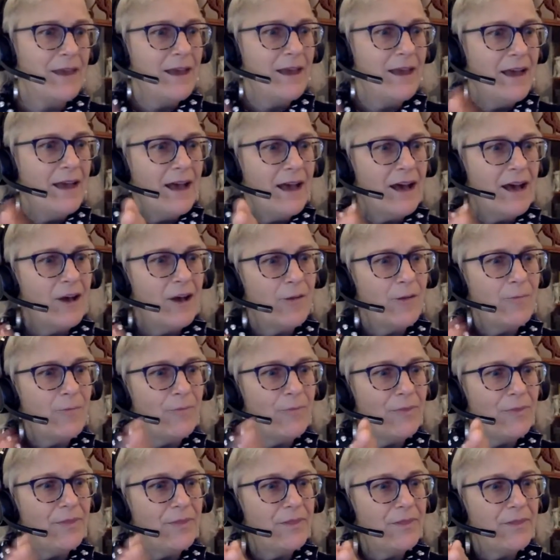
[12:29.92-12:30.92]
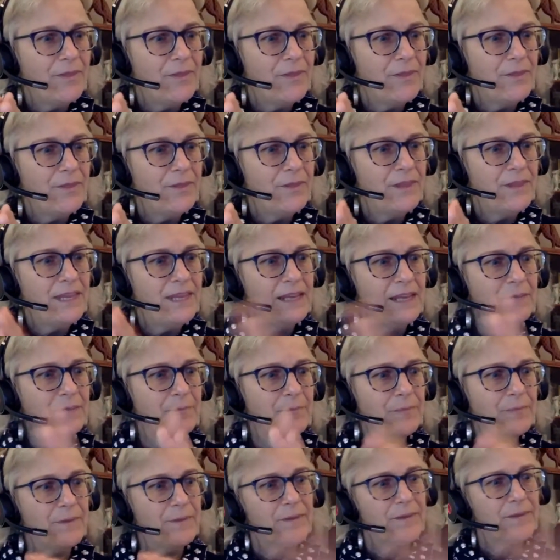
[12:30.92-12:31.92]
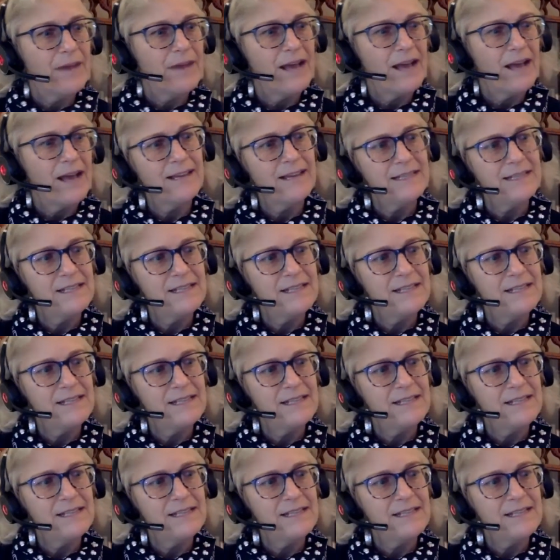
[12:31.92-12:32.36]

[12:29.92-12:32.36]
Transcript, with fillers: um, the I like